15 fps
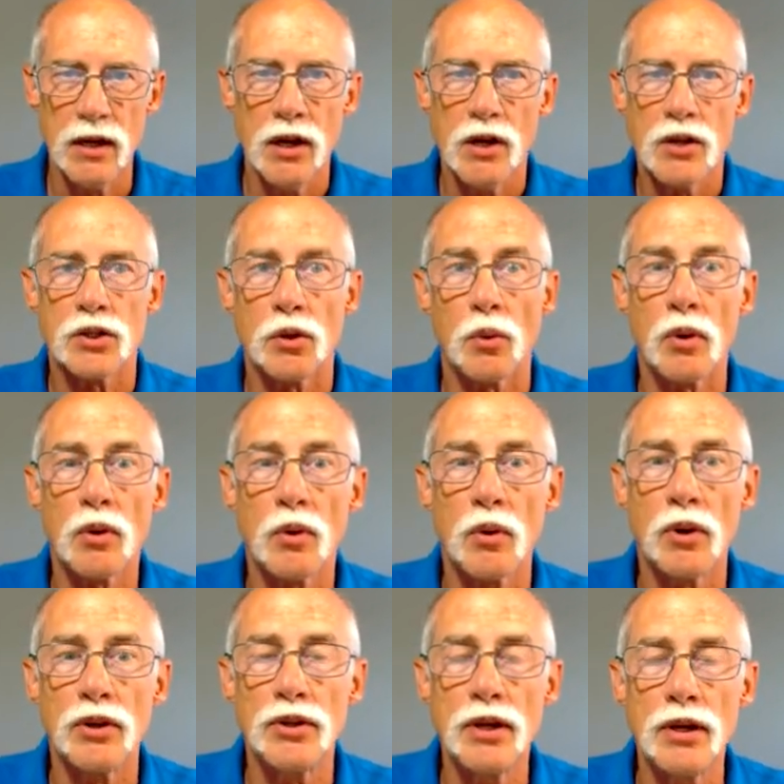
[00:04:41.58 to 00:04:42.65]
So what we're going
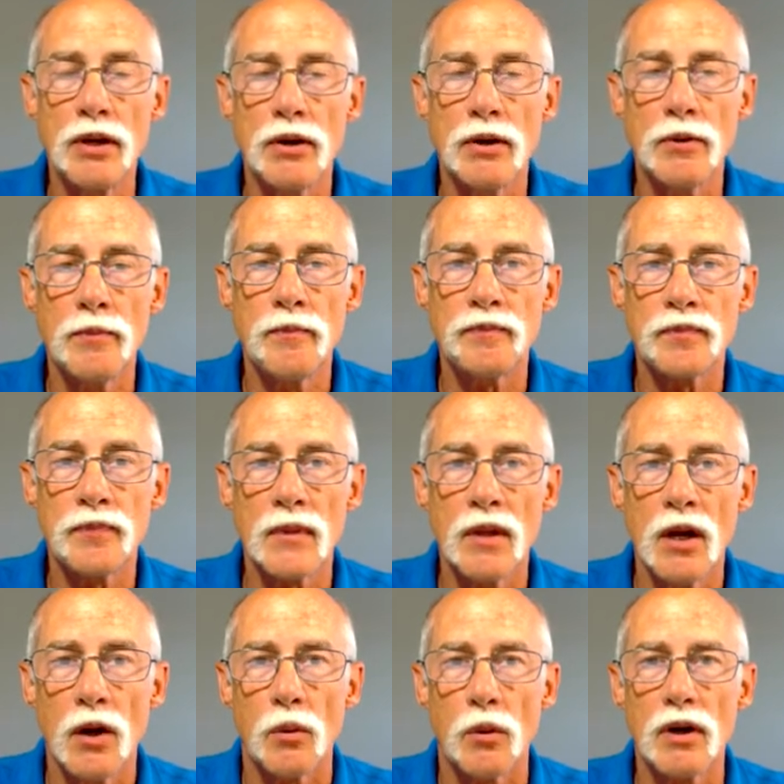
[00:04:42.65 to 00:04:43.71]
to do,
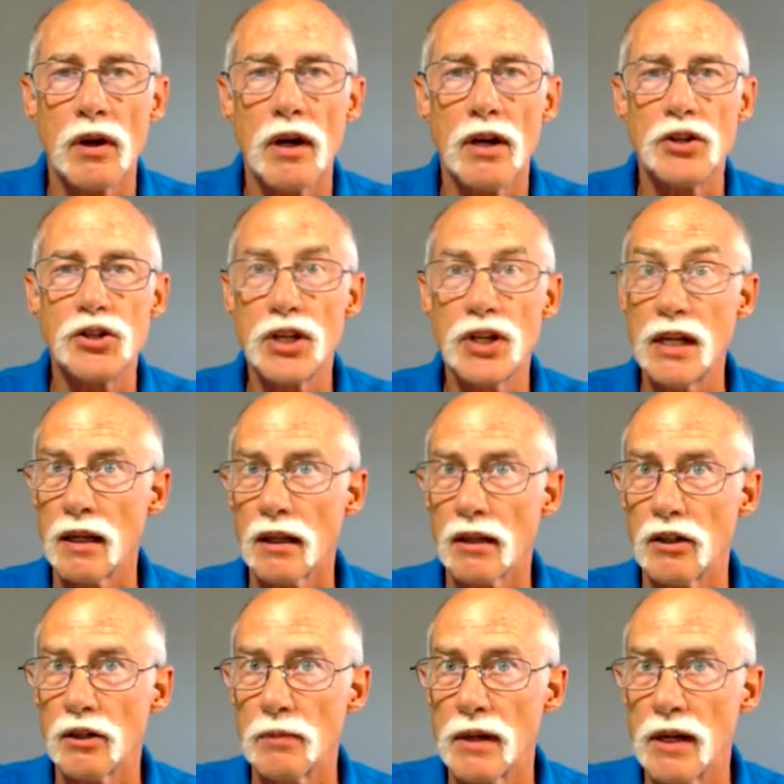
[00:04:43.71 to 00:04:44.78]
we're going to cheat a little
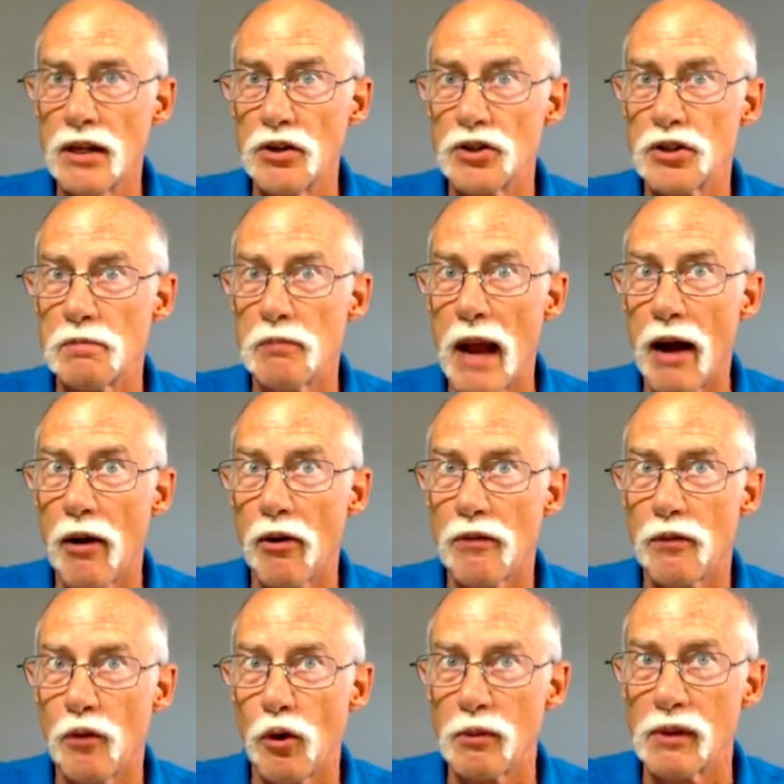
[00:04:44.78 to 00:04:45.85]
bit using power
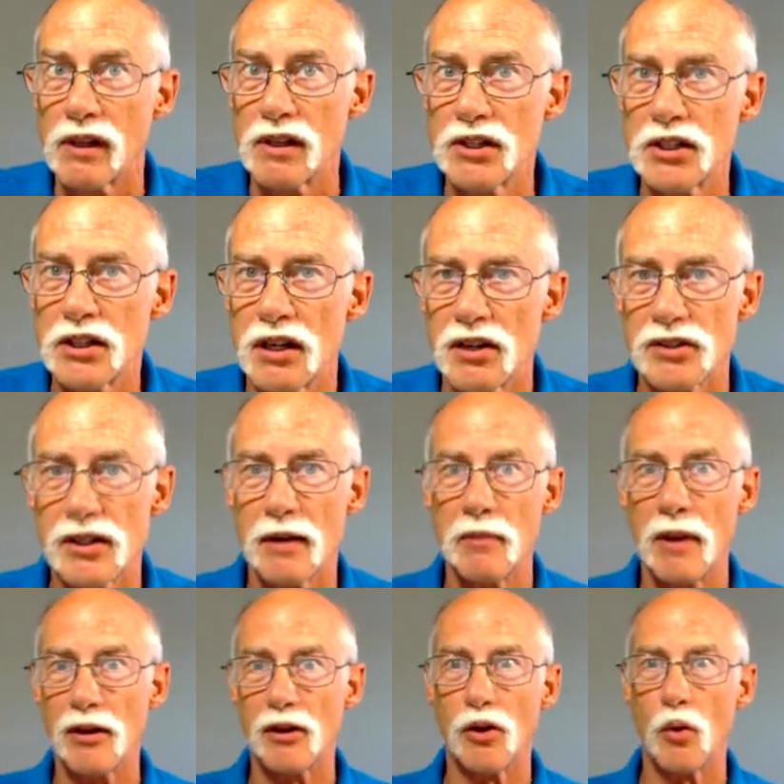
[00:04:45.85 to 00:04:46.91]
formulas because I'm
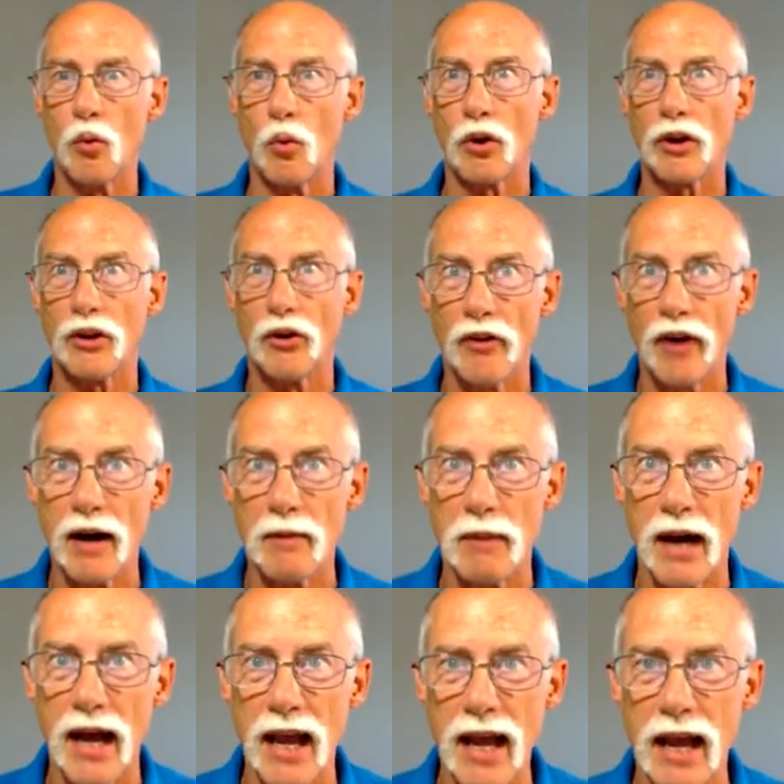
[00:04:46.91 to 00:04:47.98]
not going to work it all out by
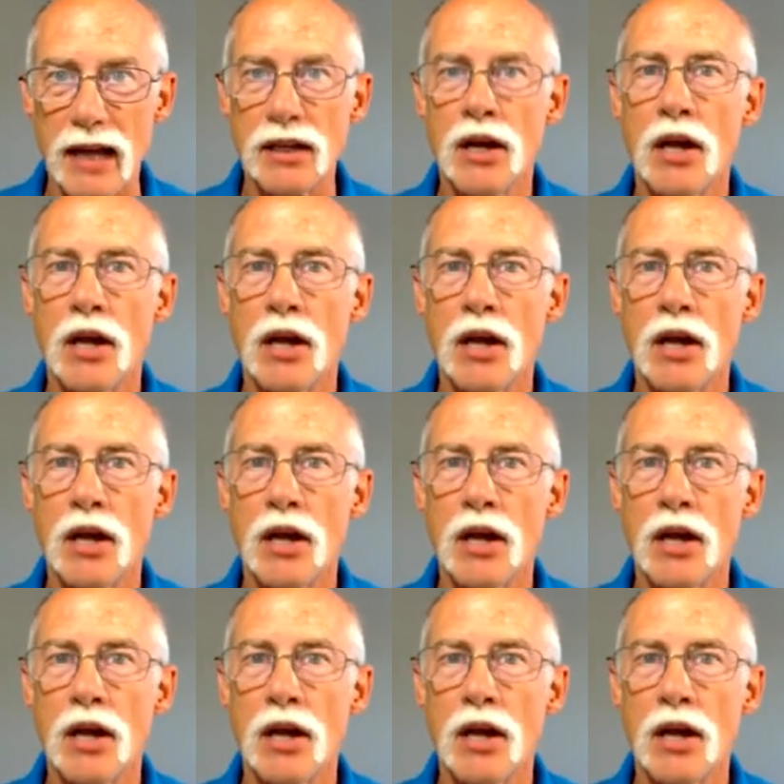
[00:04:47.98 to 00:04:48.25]
hand.